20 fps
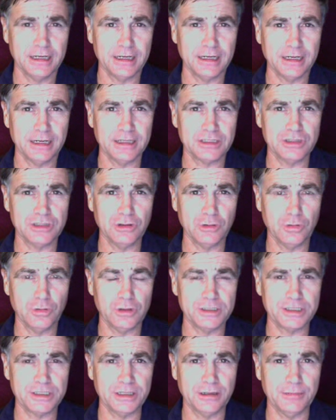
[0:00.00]
let us know where
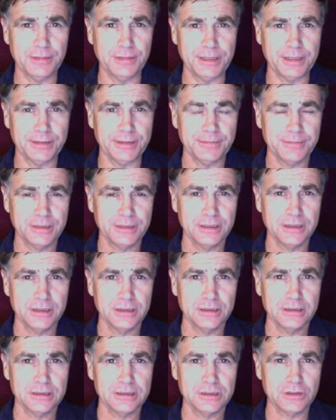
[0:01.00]
it's going to be.
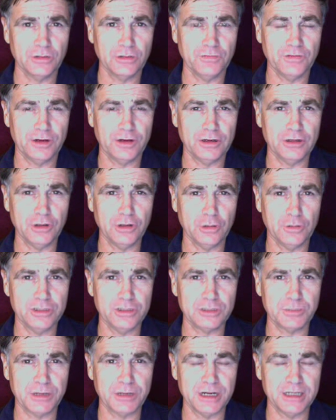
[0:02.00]
So far, no
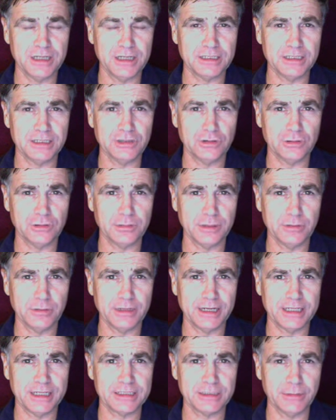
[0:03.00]
response. I told him I would
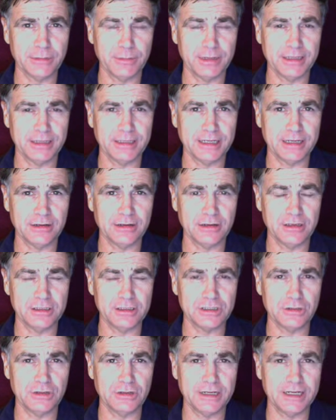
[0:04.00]
ask him about that.
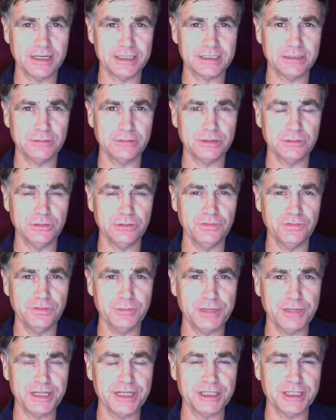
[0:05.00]
Also, I asked them to move the
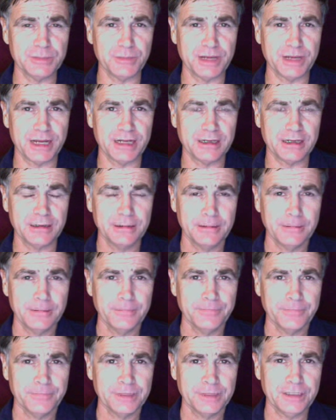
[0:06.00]
meetings back
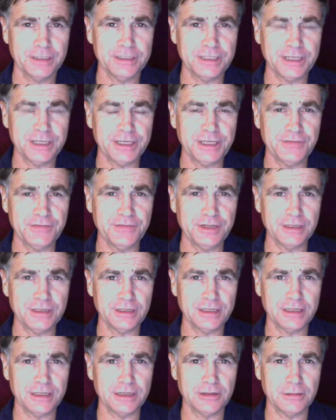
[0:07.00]
into the evening
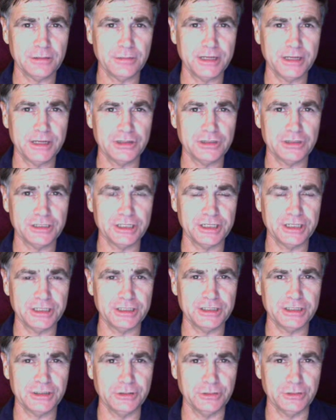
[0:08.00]
like other major
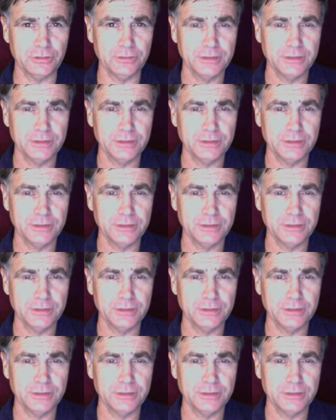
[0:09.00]
cities do